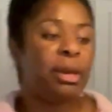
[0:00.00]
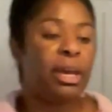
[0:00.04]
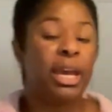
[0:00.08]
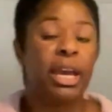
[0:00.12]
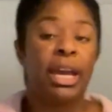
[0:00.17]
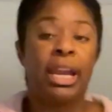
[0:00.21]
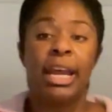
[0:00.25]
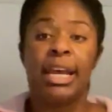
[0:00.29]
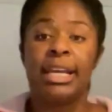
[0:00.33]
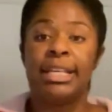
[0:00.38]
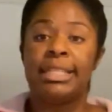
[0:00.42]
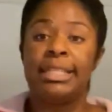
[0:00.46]
In
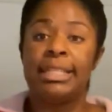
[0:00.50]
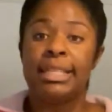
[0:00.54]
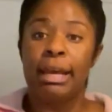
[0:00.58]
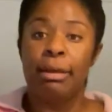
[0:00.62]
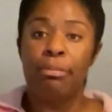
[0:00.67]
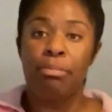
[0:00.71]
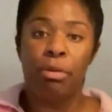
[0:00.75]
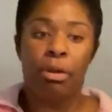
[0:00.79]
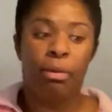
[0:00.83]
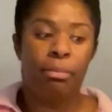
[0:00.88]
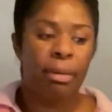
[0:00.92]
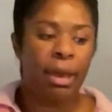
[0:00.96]
a
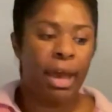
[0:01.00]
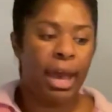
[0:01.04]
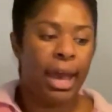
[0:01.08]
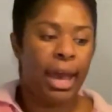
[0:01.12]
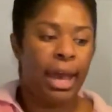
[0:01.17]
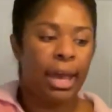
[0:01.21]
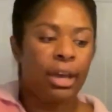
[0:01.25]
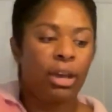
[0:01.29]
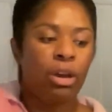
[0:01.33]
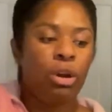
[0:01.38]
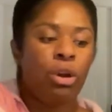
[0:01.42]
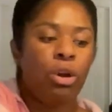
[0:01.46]
separate
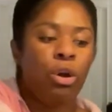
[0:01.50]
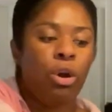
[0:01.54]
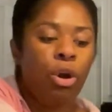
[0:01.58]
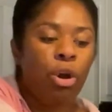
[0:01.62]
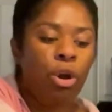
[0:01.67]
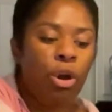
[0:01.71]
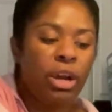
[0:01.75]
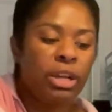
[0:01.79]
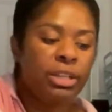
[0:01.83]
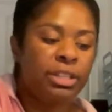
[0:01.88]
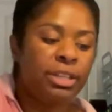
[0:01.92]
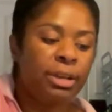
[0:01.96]
bag
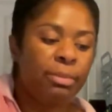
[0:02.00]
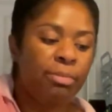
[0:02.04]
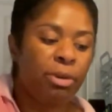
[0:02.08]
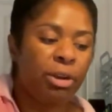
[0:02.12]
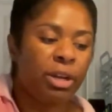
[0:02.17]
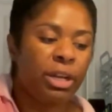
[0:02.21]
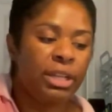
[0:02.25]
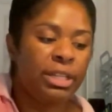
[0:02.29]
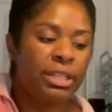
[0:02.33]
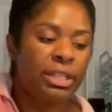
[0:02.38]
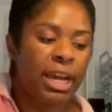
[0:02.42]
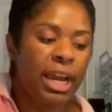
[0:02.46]
or in separate
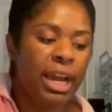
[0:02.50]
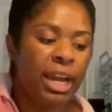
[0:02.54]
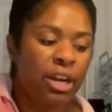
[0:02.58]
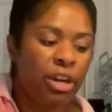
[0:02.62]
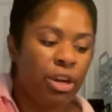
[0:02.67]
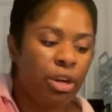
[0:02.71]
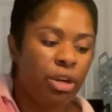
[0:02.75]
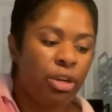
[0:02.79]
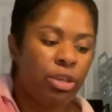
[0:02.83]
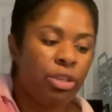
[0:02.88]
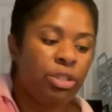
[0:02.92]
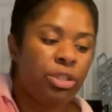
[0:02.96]

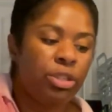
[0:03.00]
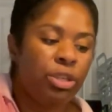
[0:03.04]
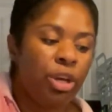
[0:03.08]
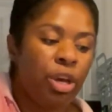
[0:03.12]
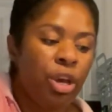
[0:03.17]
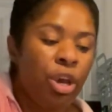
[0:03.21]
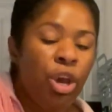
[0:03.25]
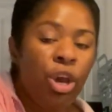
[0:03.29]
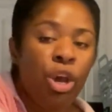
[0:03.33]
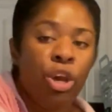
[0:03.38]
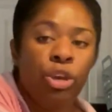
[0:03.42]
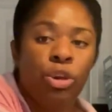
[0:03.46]
containers,
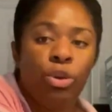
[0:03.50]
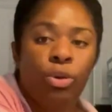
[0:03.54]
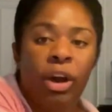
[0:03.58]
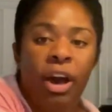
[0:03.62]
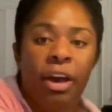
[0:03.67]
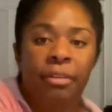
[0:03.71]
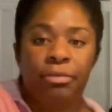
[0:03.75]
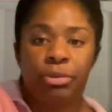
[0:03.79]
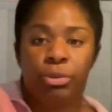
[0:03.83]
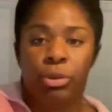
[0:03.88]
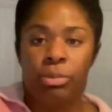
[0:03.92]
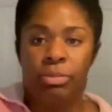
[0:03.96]
we'll
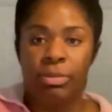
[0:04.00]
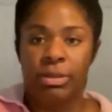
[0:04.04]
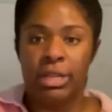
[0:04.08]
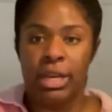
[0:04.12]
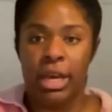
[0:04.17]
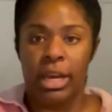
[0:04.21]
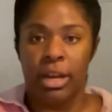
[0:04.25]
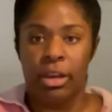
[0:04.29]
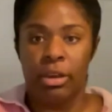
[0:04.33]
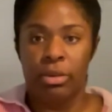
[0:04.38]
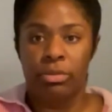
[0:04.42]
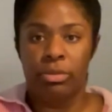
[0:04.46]
have sweet
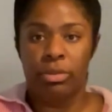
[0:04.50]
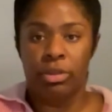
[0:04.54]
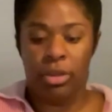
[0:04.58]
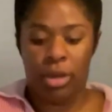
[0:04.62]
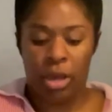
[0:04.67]
potatoes.